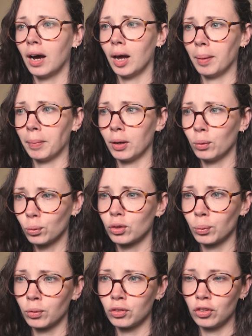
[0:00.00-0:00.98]
I
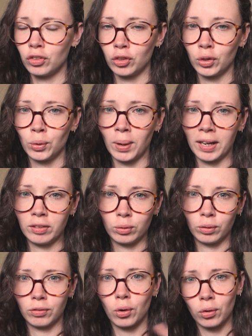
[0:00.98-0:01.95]
also want to do a
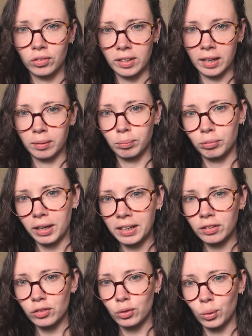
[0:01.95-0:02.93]
sort of content
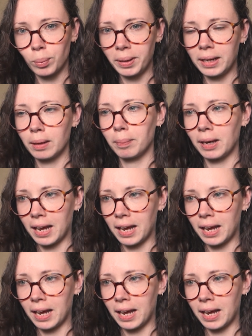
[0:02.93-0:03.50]
brainstorming,